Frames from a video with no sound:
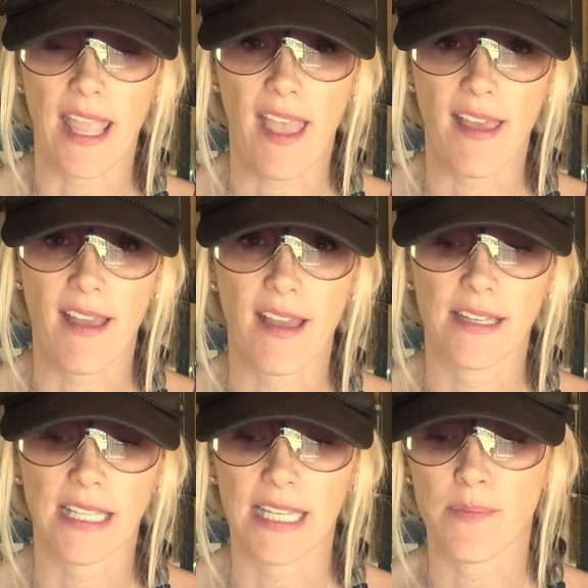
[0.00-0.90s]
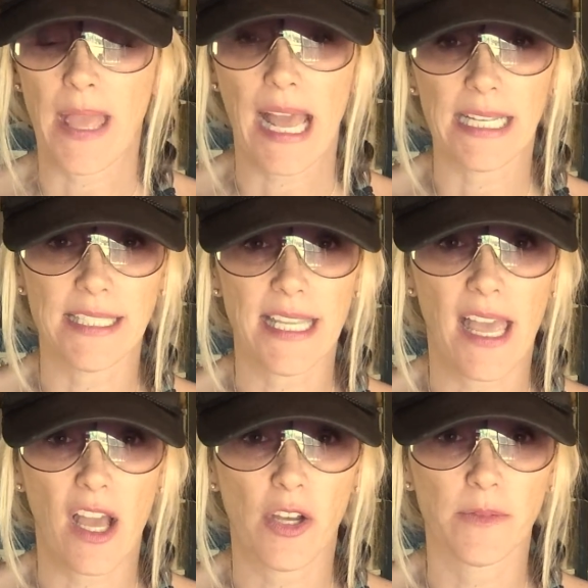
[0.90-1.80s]
and get it patted
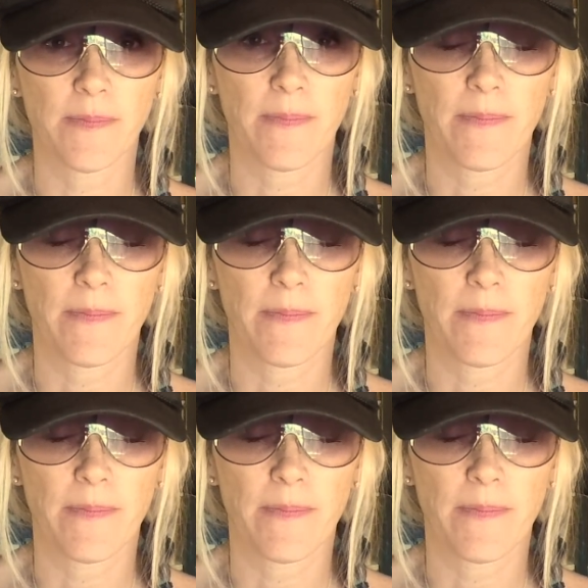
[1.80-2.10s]
down,